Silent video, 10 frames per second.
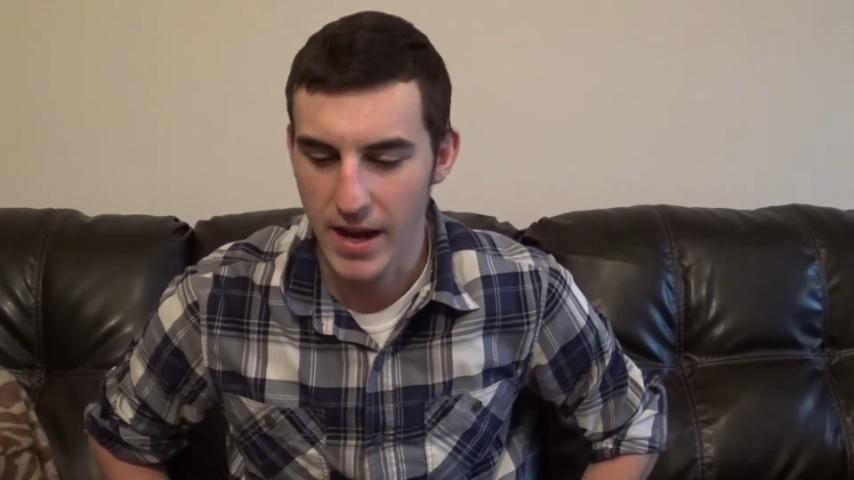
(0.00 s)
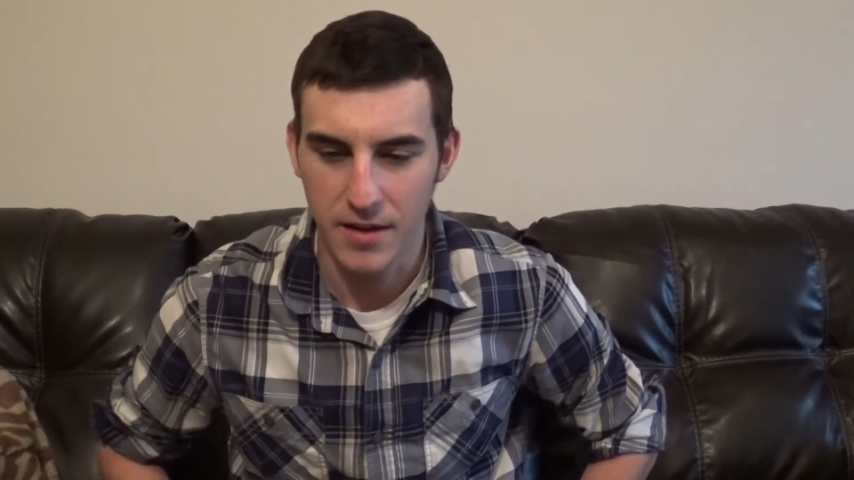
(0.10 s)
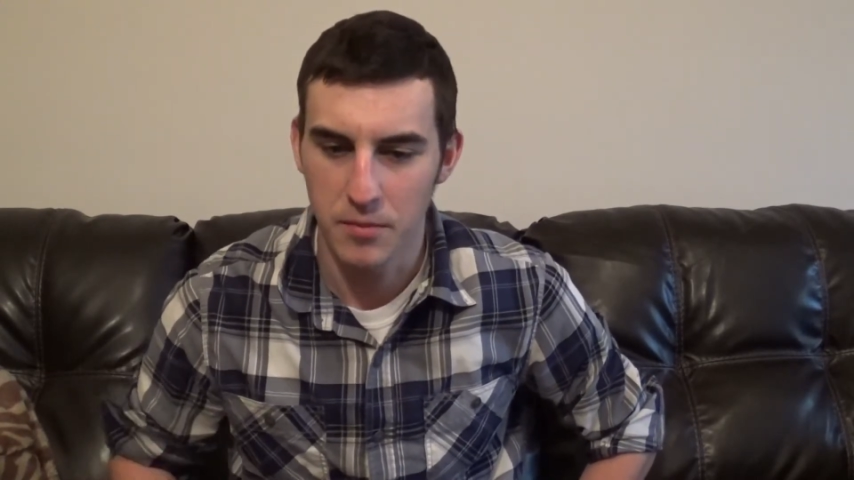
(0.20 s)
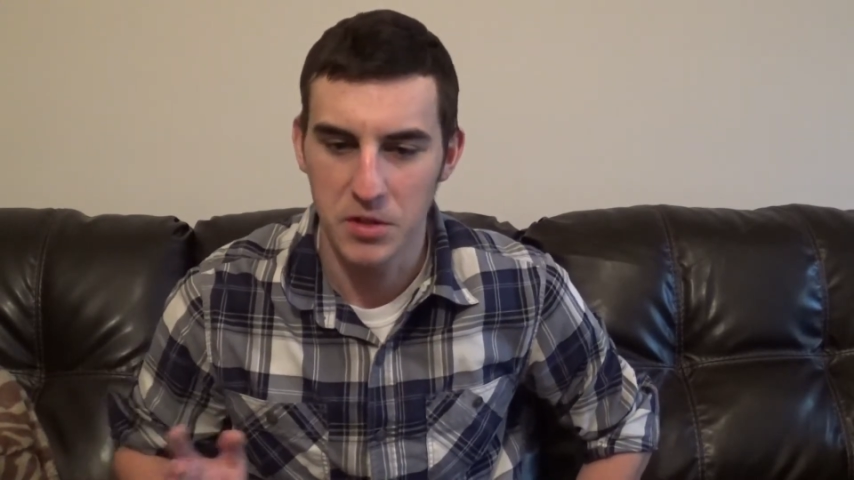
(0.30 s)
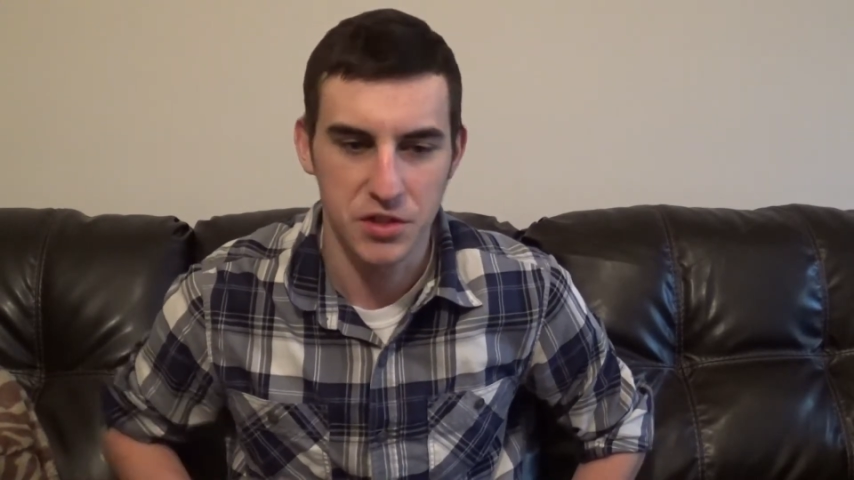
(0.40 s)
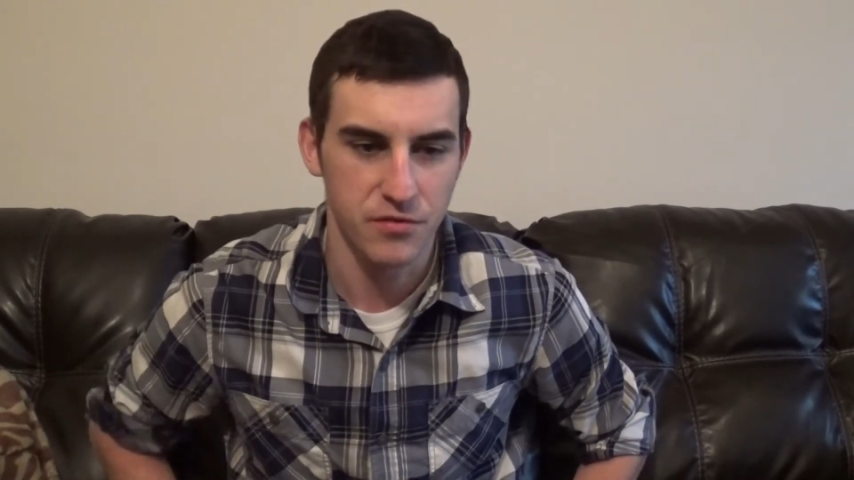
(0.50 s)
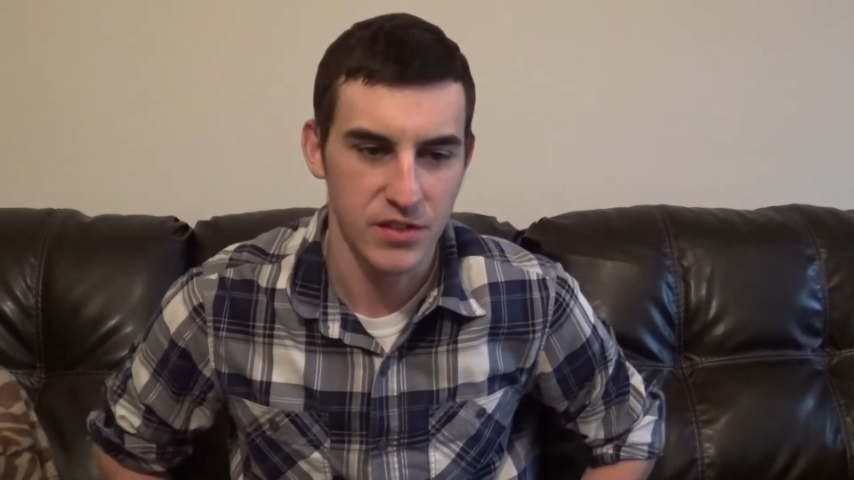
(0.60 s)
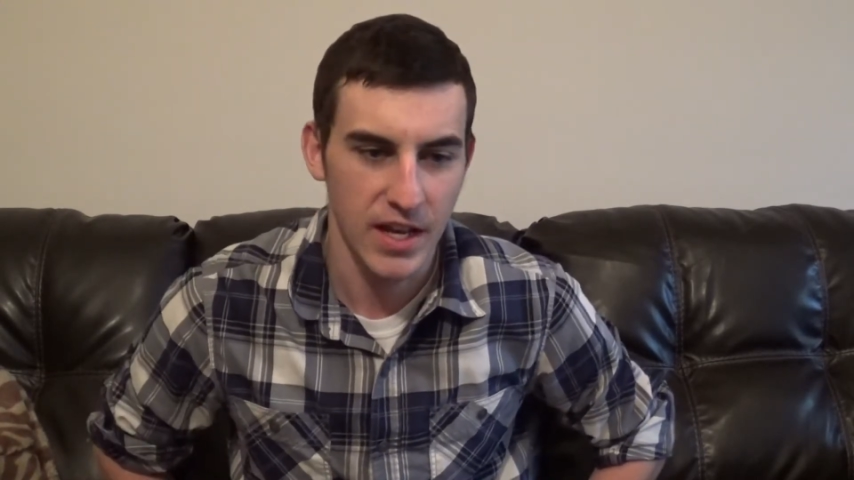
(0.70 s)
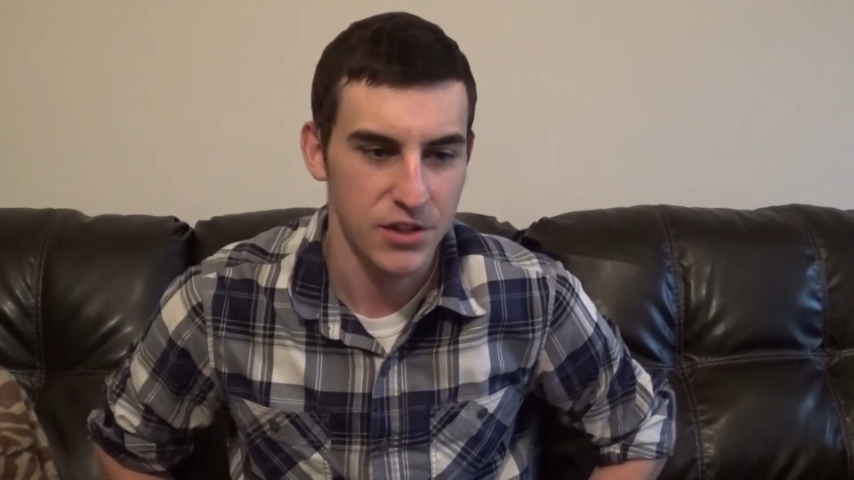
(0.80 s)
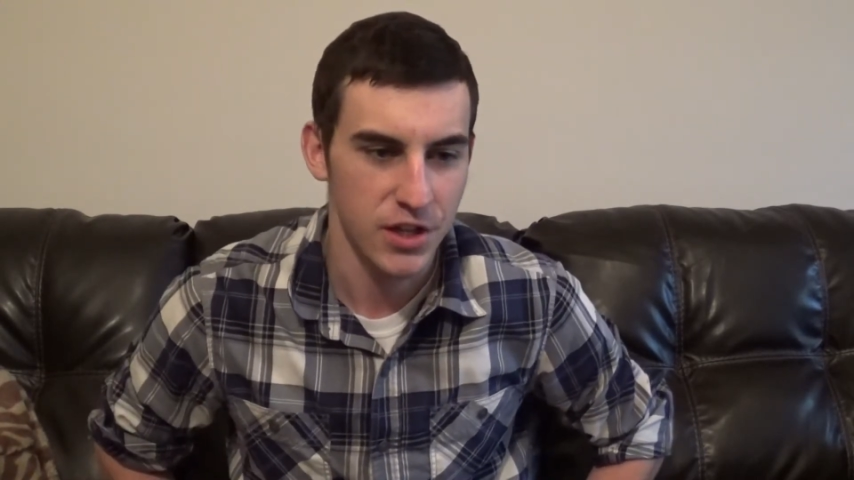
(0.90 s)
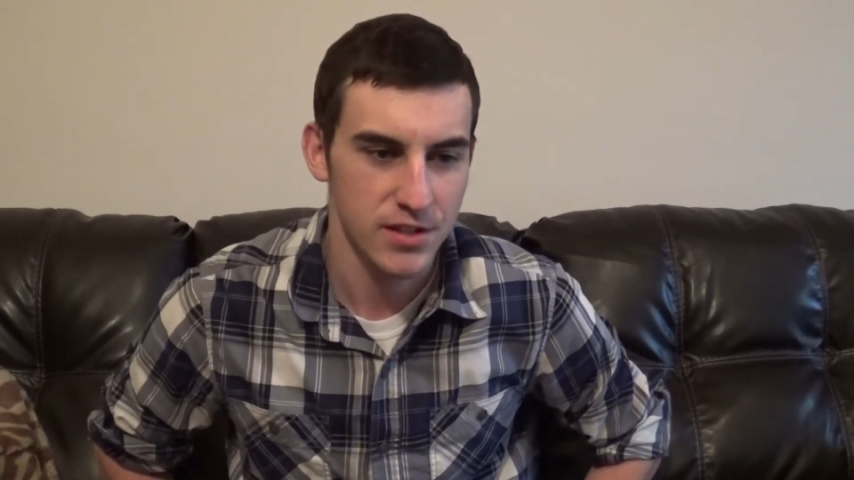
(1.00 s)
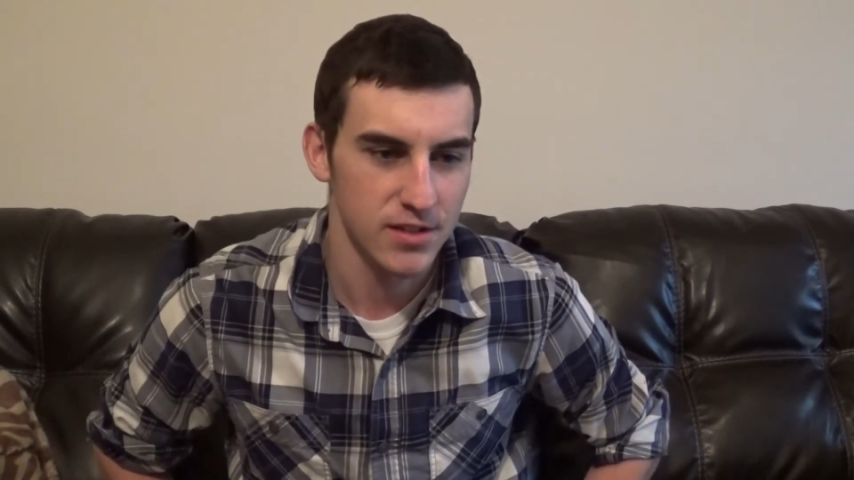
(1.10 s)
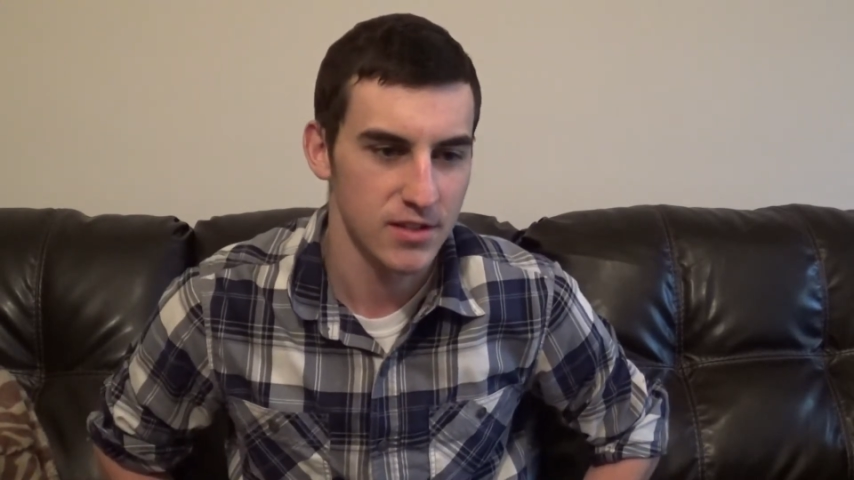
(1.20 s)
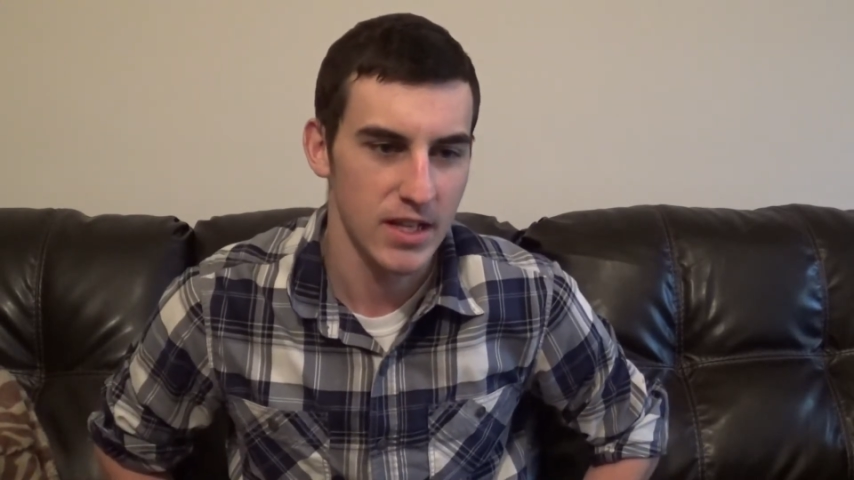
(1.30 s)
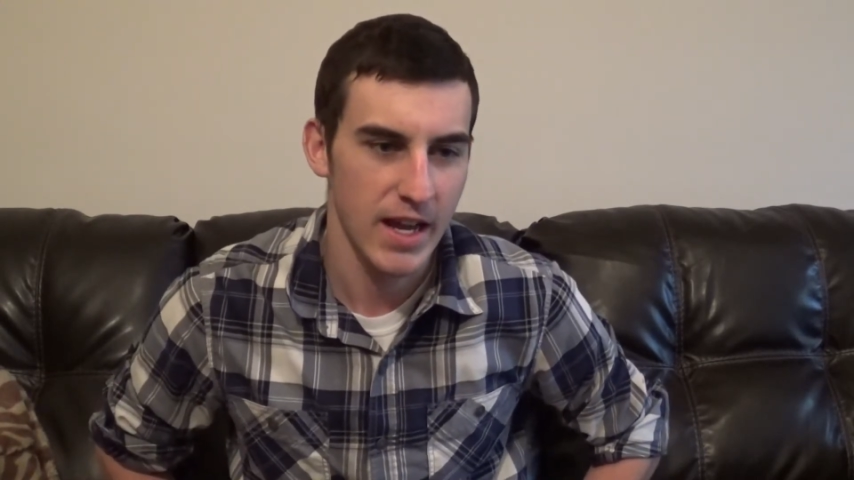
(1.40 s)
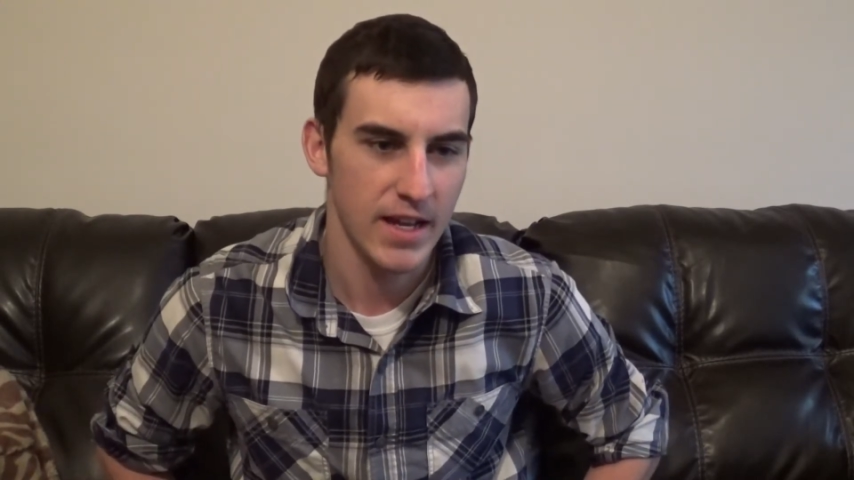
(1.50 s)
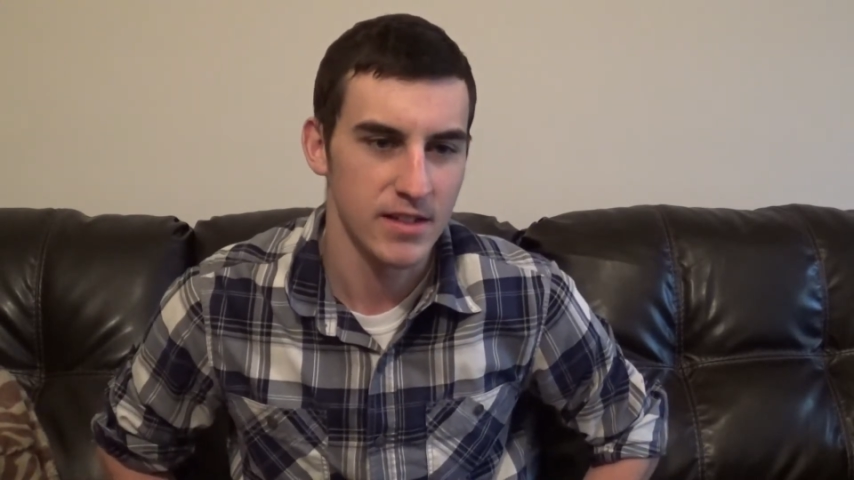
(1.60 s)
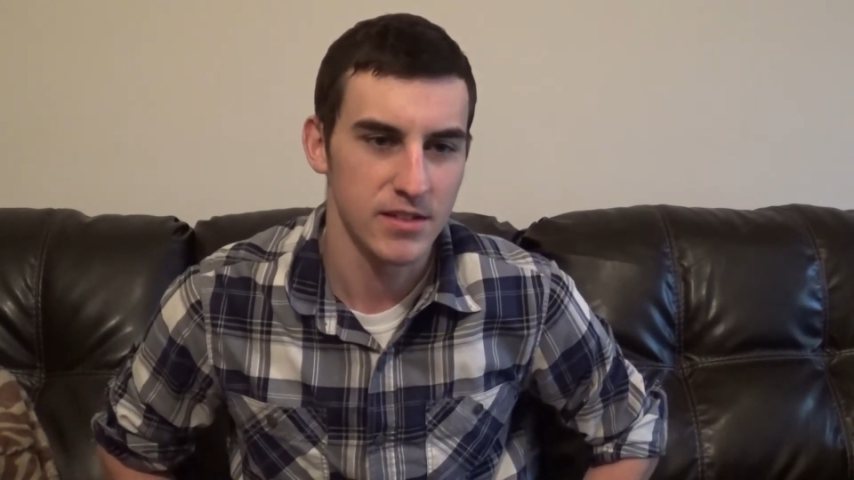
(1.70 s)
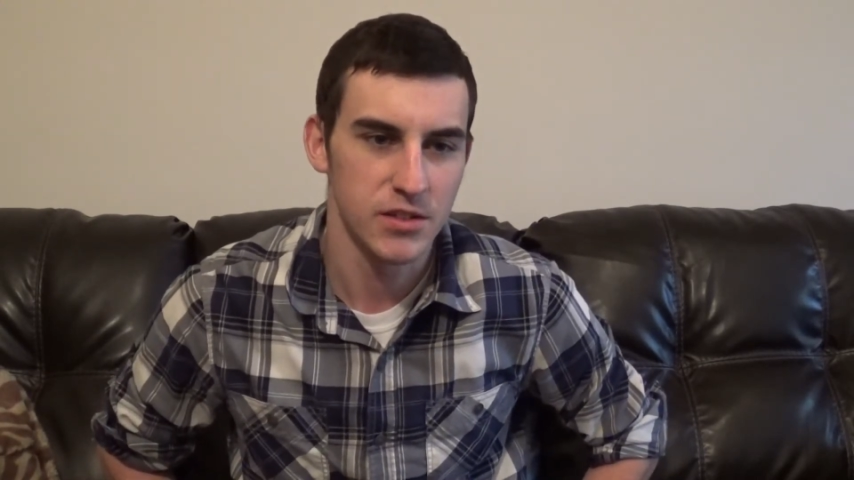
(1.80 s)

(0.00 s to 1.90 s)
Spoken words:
had a bunch of VHSs that had